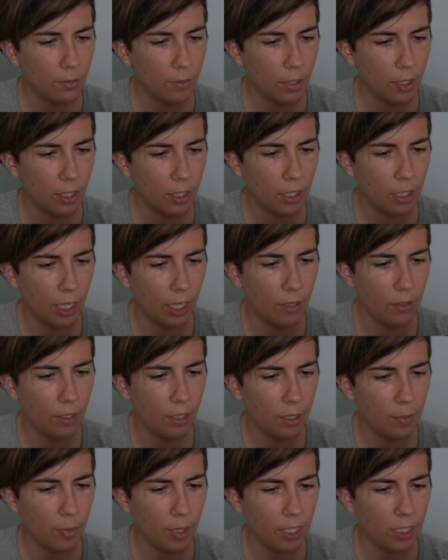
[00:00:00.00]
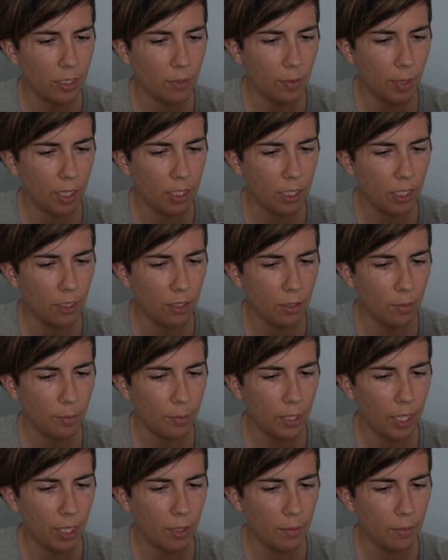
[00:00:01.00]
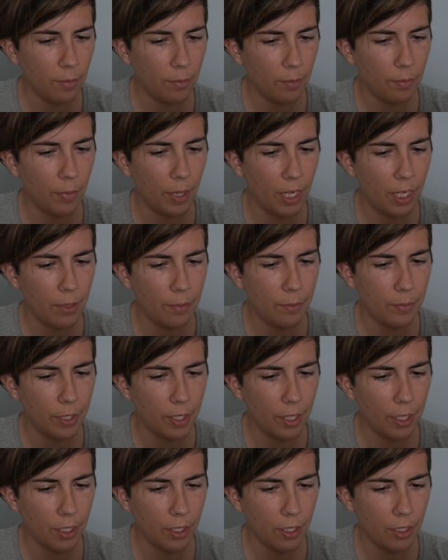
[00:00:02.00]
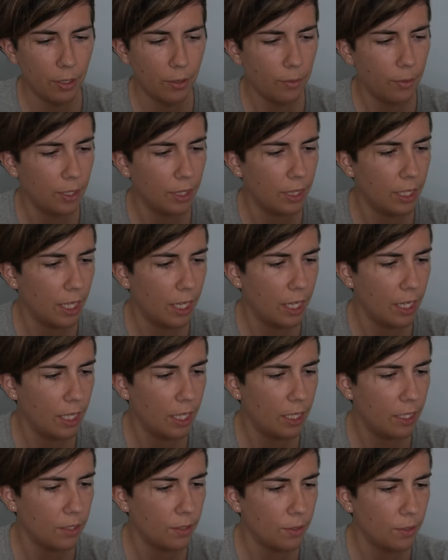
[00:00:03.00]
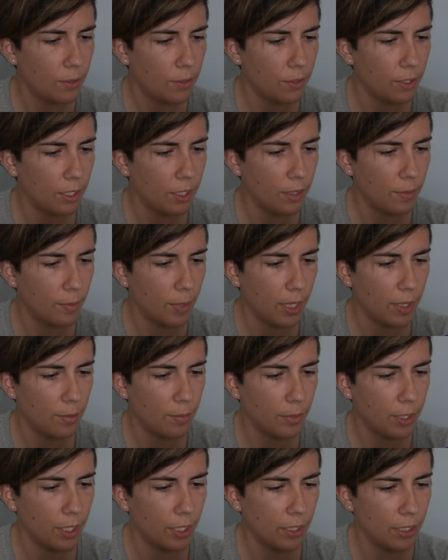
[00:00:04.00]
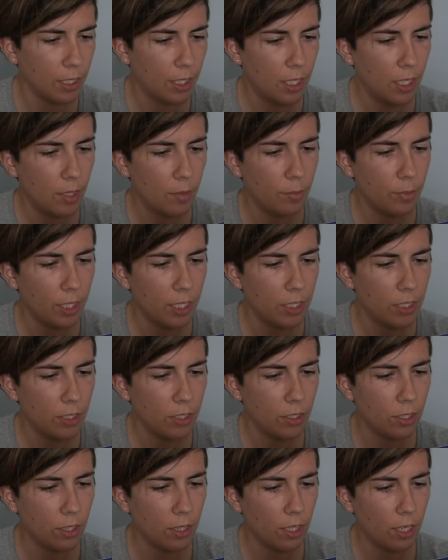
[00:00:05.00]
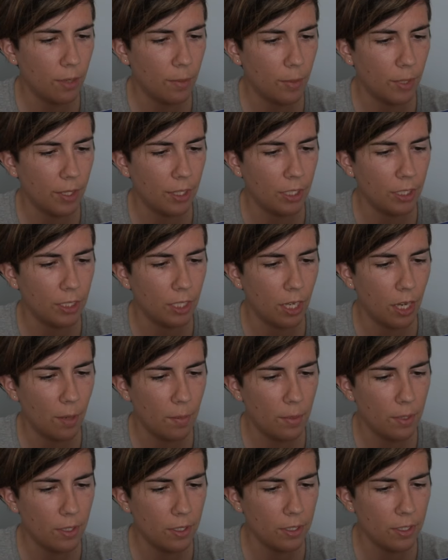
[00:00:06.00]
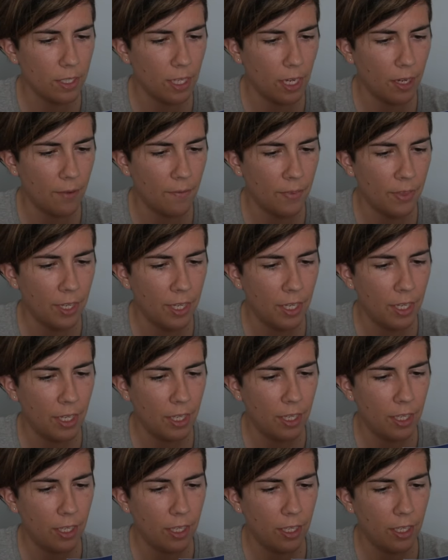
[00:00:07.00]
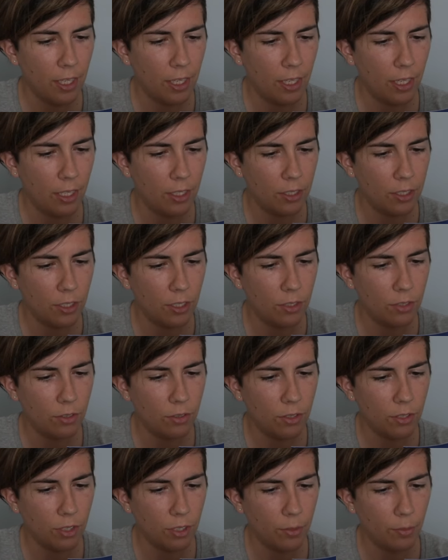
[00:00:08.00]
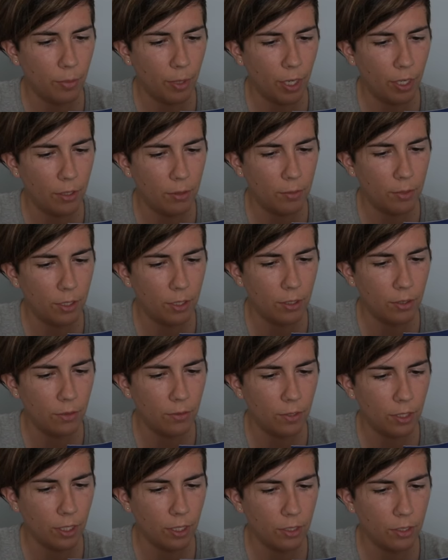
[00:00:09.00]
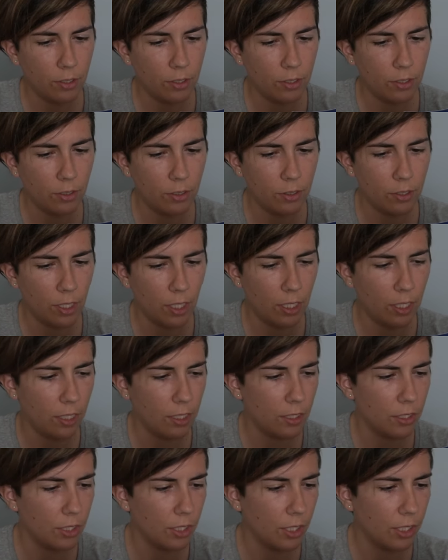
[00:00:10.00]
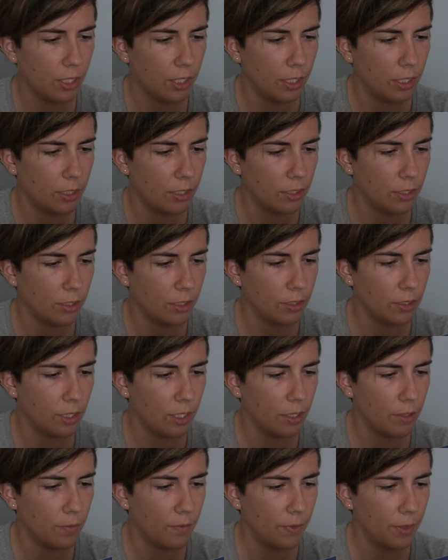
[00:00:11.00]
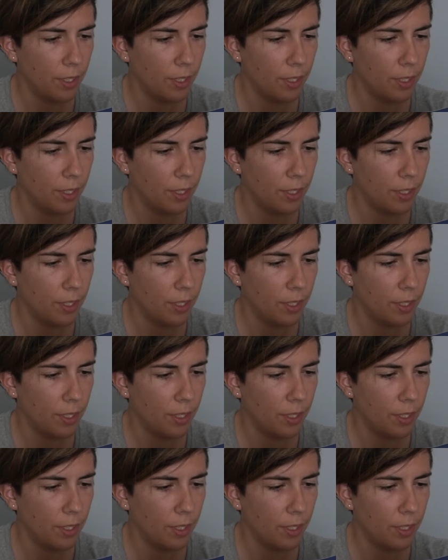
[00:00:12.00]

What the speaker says: Allowing the pet to bite down on the BiteBlock with the hand holding the BiteBlock. Place your thumb on the top of the snout and use your bottom two fingers to steady the jaw under the snout.